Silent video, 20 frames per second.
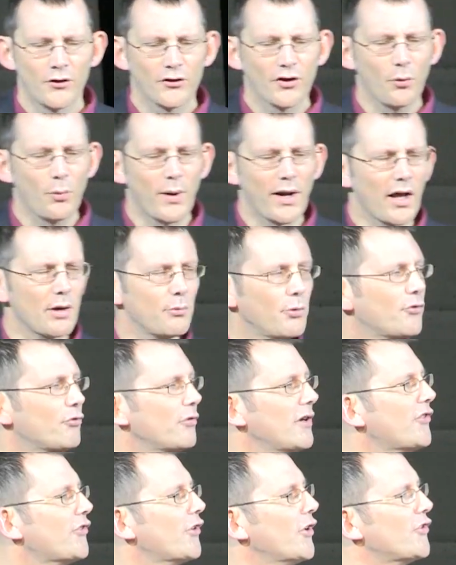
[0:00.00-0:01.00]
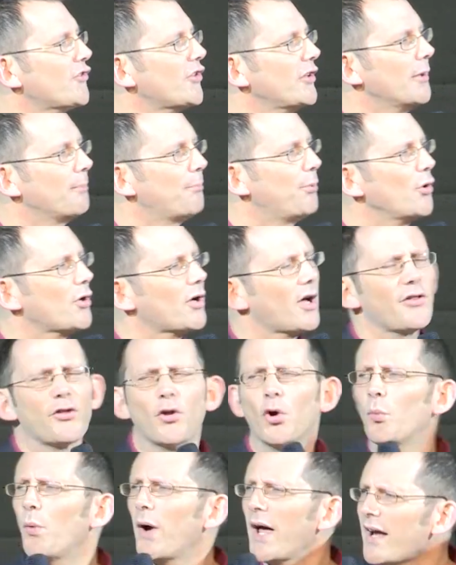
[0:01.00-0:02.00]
So when I was researching the book, I thought,